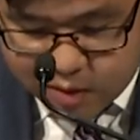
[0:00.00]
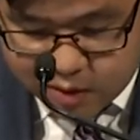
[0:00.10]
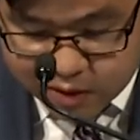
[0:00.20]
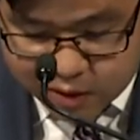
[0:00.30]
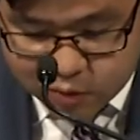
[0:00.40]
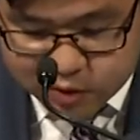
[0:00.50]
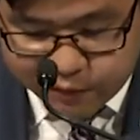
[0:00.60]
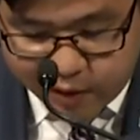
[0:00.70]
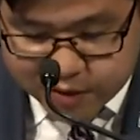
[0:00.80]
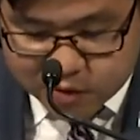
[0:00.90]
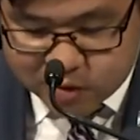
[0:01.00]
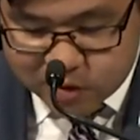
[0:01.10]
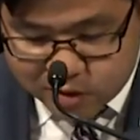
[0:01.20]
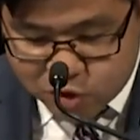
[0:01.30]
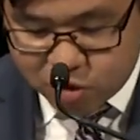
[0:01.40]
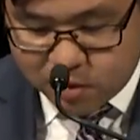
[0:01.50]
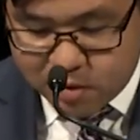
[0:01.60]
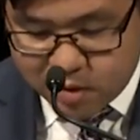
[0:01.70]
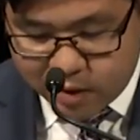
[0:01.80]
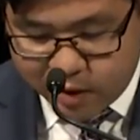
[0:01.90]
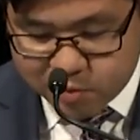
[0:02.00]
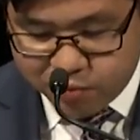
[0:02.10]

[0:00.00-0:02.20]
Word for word: Indeed, it was Fraser's decision as